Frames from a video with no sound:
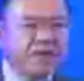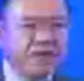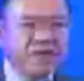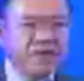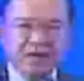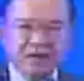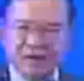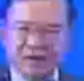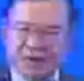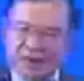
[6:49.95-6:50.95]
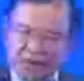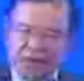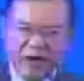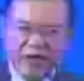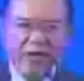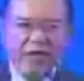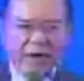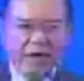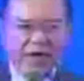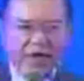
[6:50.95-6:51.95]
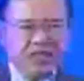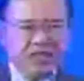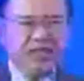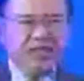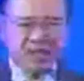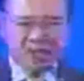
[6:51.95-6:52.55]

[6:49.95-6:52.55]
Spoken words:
need value addition as I